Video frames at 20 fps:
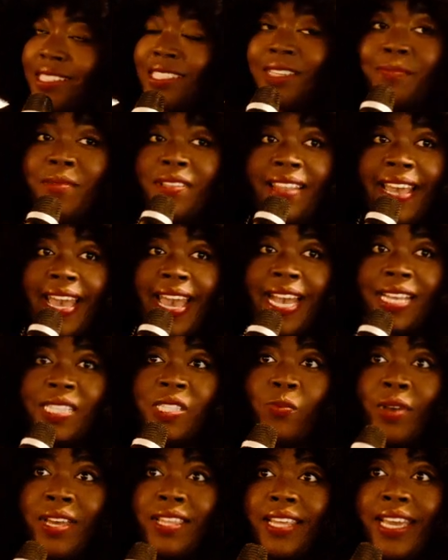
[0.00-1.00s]
system in their
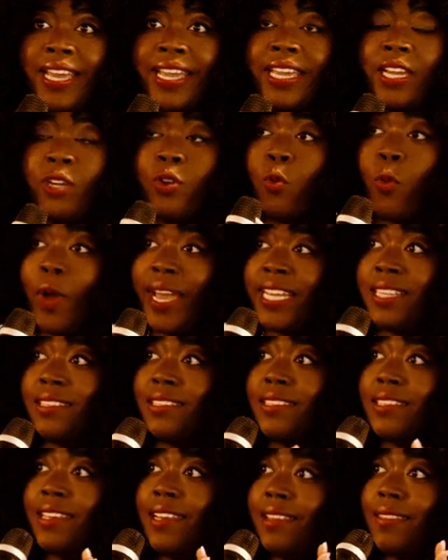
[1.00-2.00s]
heads where they
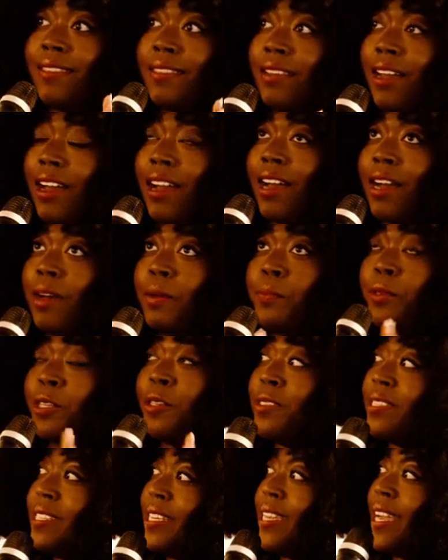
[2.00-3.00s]
equate
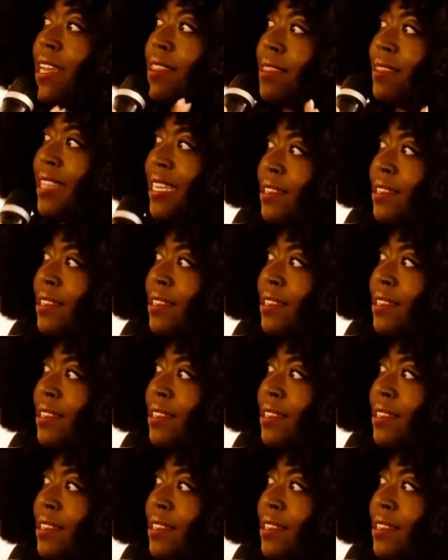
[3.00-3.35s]
beauty and